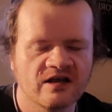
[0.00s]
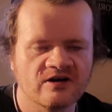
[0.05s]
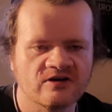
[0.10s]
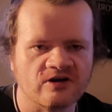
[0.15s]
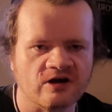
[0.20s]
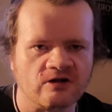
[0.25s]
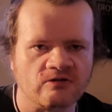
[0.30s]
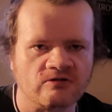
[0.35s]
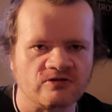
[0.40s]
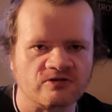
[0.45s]

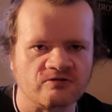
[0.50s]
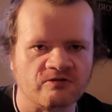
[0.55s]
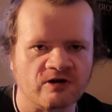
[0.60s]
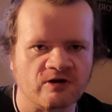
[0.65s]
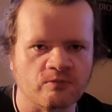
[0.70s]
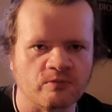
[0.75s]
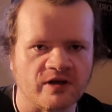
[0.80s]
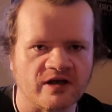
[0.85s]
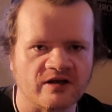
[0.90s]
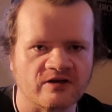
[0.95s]
Douglas
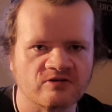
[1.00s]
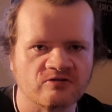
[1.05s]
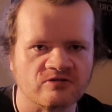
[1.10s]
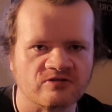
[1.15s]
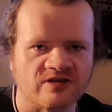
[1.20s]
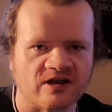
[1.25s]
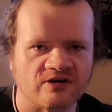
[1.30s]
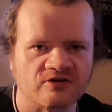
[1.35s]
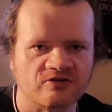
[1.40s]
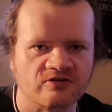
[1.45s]
Fairbanks
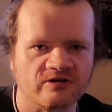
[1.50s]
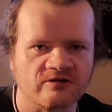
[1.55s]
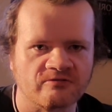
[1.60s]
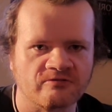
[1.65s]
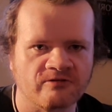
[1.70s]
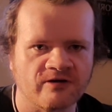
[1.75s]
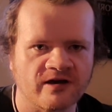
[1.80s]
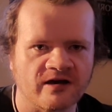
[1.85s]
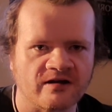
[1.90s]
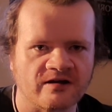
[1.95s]
was actually a
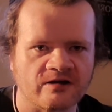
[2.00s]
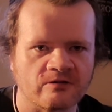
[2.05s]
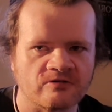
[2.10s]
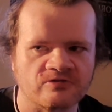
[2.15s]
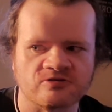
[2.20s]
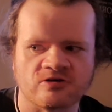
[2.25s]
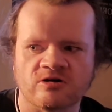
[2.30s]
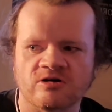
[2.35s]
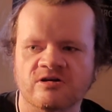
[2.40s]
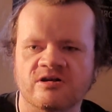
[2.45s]
fan. He
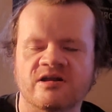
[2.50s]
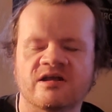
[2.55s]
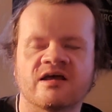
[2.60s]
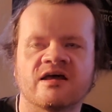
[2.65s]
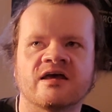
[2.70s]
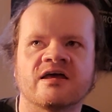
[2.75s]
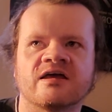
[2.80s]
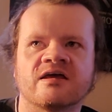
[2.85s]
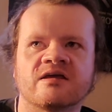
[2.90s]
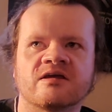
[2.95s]
was on
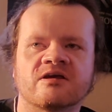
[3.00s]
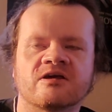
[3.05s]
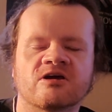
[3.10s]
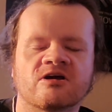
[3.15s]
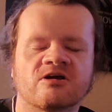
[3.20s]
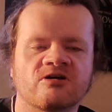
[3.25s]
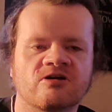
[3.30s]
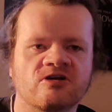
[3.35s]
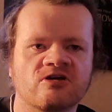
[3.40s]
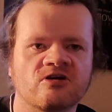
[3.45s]
a
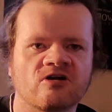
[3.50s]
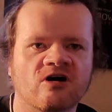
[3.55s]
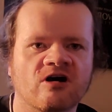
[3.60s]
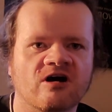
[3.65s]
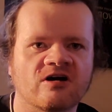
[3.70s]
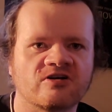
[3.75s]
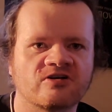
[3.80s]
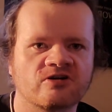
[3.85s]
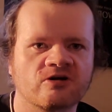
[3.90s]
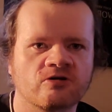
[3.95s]

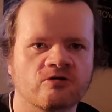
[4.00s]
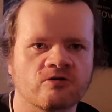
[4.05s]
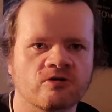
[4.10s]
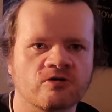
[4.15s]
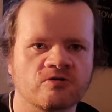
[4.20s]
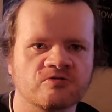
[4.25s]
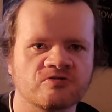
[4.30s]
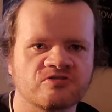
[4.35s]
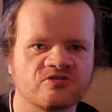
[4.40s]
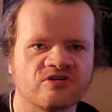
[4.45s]
yacht
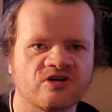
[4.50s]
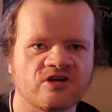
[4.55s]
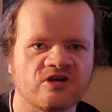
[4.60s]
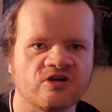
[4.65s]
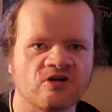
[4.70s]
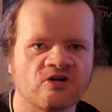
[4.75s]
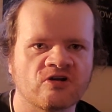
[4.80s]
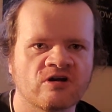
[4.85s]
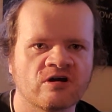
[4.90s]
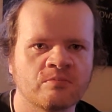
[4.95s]
cruise to
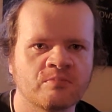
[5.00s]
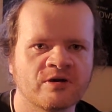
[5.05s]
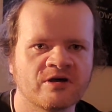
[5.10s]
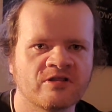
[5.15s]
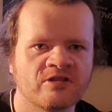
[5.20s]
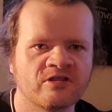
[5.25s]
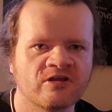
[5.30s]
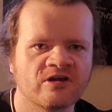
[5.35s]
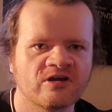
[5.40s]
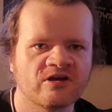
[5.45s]
Europe, I
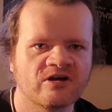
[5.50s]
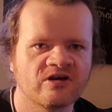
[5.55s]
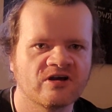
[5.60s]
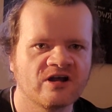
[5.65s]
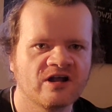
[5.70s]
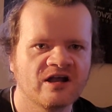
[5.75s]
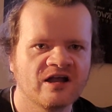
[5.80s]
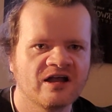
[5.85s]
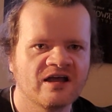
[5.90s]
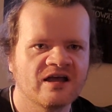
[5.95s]
think,
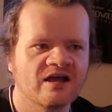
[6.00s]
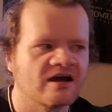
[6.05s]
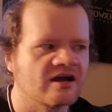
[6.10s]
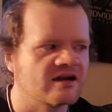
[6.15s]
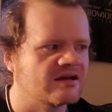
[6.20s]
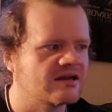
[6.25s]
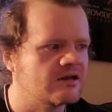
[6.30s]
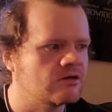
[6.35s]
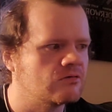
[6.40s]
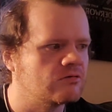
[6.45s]

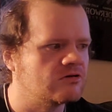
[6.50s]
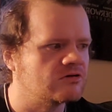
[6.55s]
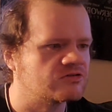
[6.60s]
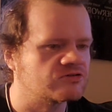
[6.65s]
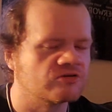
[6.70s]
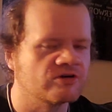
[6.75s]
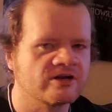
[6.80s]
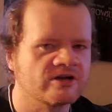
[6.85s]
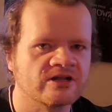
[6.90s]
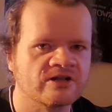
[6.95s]
and he
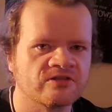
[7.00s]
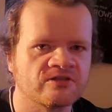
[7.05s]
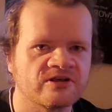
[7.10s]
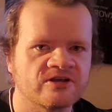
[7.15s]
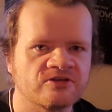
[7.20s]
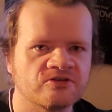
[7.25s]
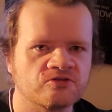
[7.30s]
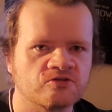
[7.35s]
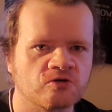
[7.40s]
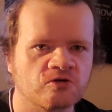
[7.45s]
was reading
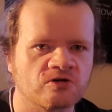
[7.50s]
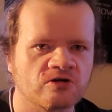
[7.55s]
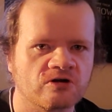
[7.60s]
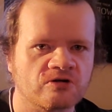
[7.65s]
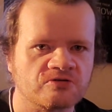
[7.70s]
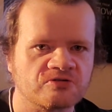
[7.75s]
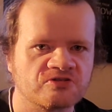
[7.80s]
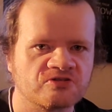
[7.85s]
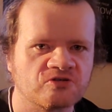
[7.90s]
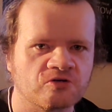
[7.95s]
the
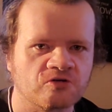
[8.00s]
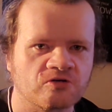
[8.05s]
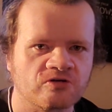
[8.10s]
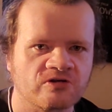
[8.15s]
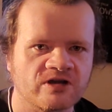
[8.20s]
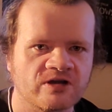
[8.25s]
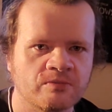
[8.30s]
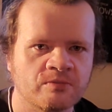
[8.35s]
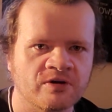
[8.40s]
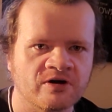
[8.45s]
Zorro
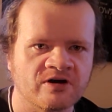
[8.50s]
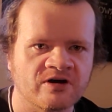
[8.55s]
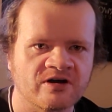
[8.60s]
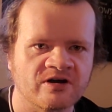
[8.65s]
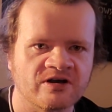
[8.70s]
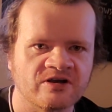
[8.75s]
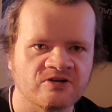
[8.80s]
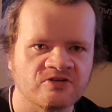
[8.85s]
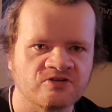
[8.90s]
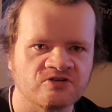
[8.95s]
story
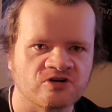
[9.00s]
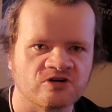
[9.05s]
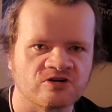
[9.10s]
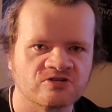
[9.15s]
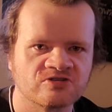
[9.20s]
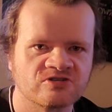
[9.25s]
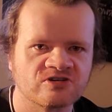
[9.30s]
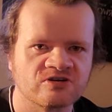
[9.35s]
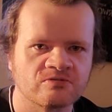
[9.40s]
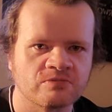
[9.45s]
by
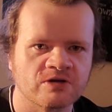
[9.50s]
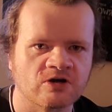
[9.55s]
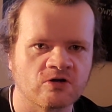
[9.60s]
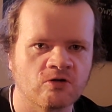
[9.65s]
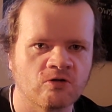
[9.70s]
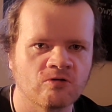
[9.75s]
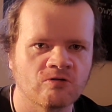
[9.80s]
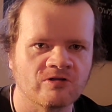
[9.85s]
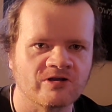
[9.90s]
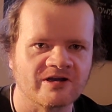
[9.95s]
Johnston
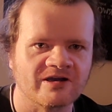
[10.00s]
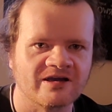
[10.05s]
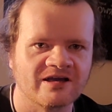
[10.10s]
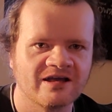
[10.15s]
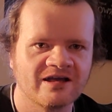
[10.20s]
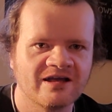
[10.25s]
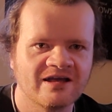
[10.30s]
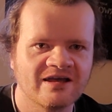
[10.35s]
Macaulay,